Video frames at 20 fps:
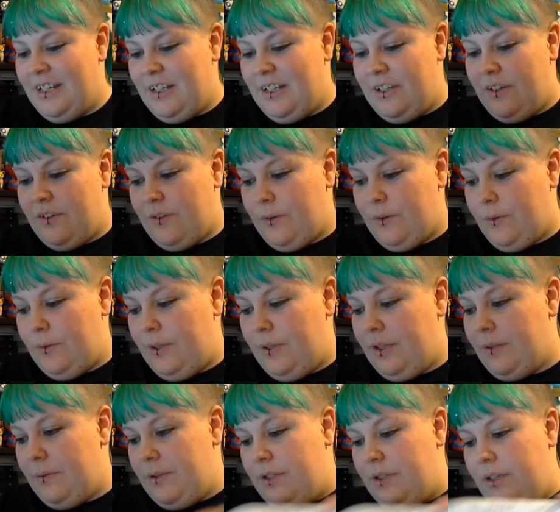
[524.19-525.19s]
So the
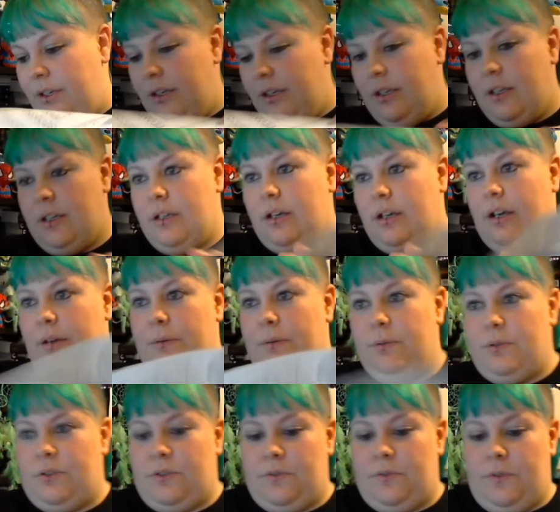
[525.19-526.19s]
other one, I will
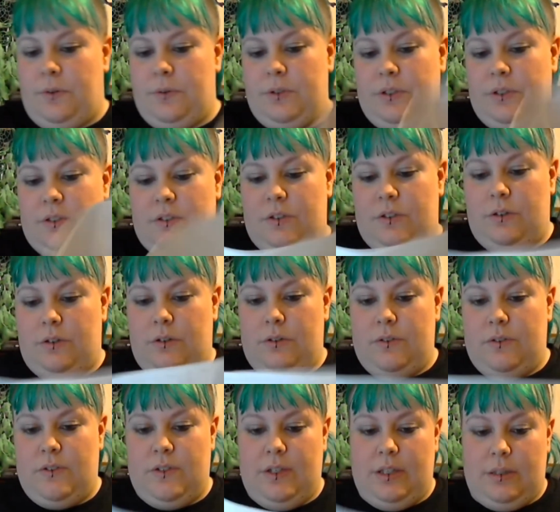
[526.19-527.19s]
just fold this so you don't
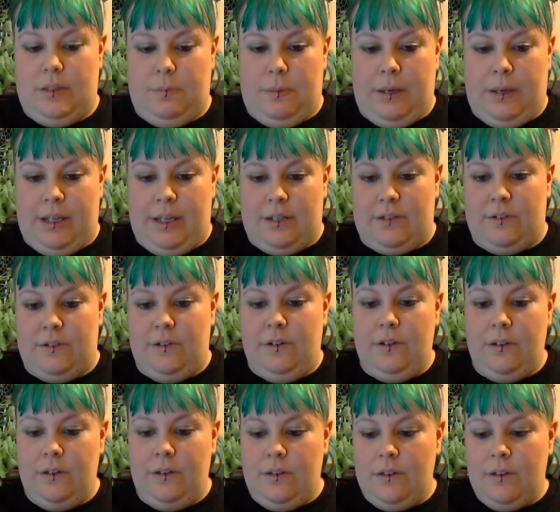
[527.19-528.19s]
see the pattern.
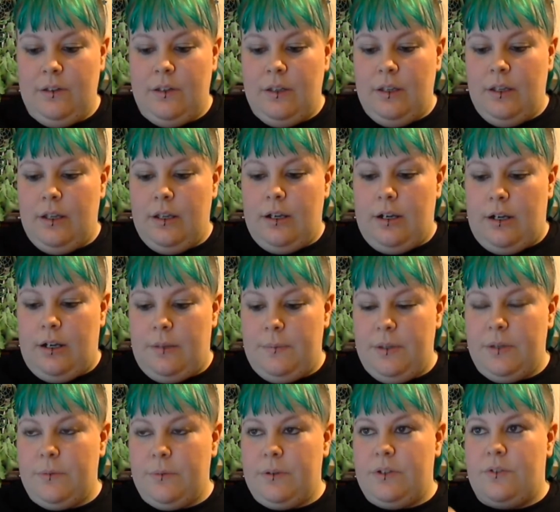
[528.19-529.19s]
The
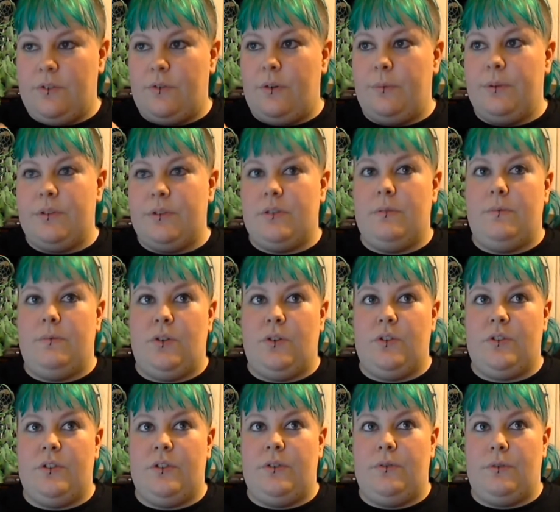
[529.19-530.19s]
other one is from the
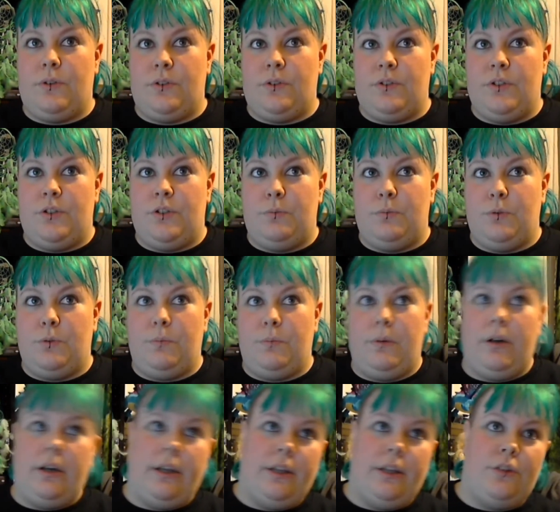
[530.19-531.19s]
Subversive Cross Stitch book
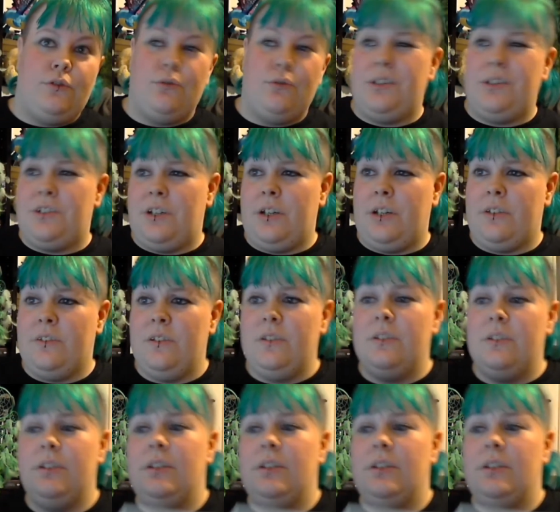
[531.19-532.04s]
by Julie Jackson,